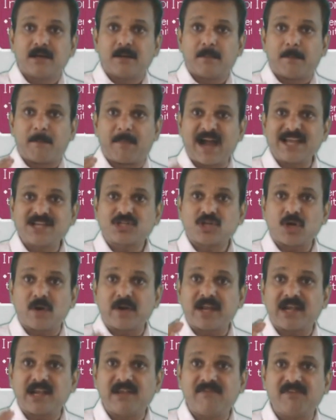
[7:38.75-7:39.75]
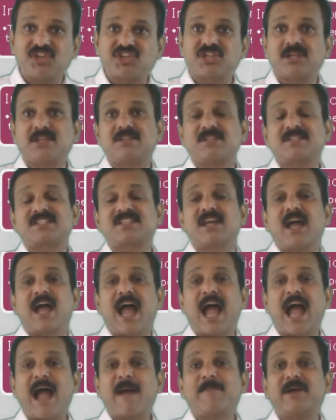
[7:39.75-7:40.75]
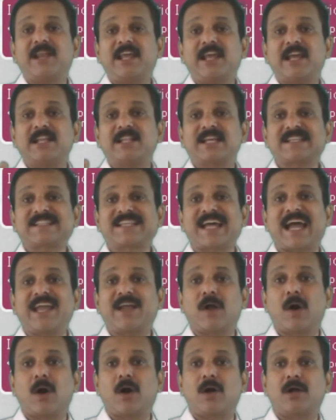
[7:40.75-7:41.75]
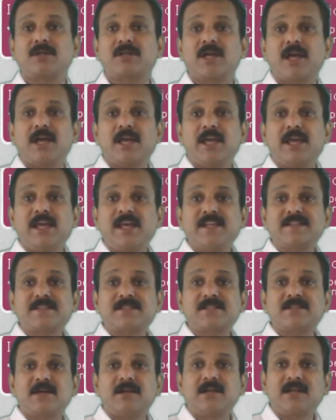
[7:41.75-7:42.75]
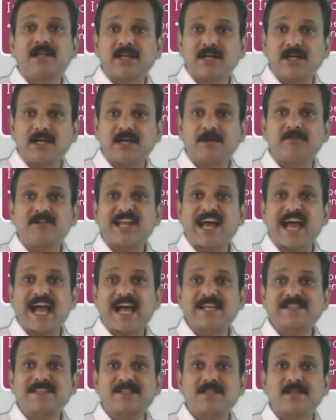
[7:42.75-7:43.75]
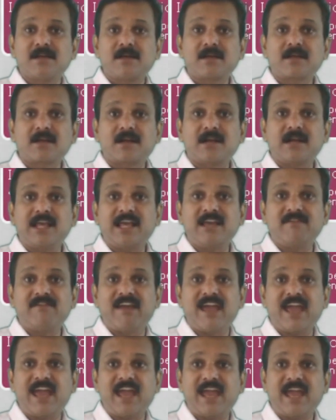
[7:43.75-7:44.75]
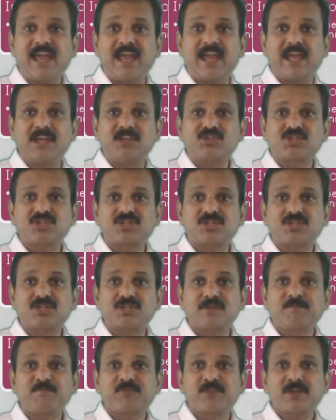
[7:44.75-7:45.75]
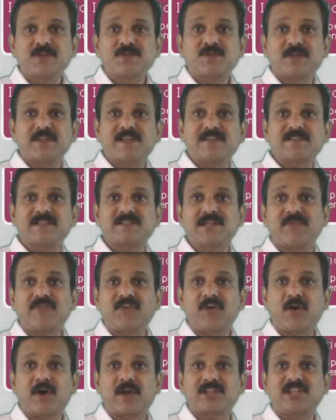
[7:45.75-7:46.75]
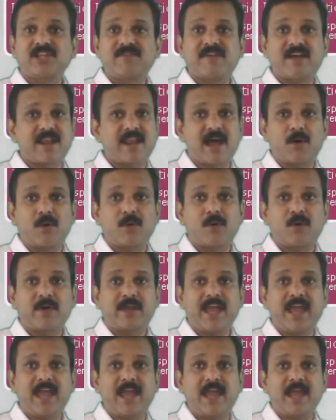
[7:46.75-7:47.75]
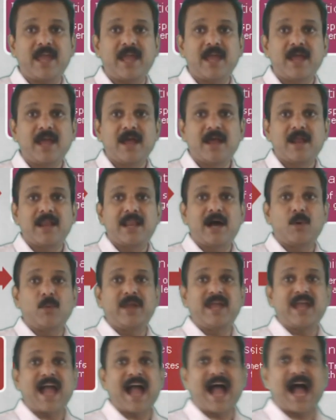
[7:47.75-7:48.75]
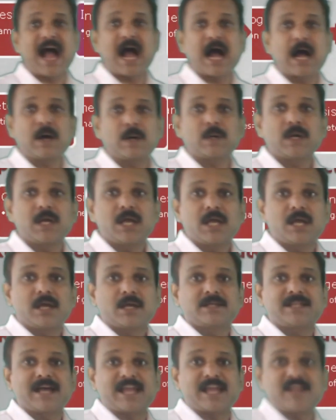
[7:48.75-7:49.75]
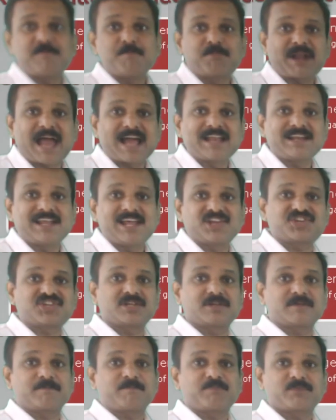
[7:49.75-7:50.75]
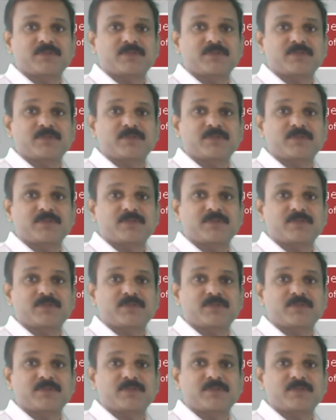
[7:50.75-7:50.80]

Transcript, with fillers: mitotic divisions happening in the zygote is termed as cleavage. So this is the fourth even now. Okay. Now we have the implantation.